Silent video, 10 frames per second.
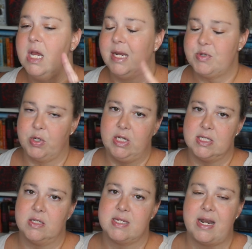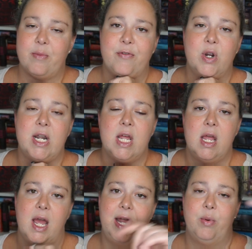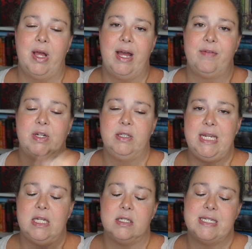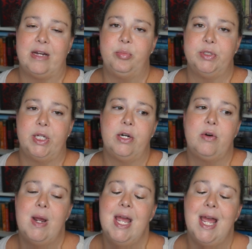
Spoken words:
I'm sure you can still sign up for it. I will have a link down below.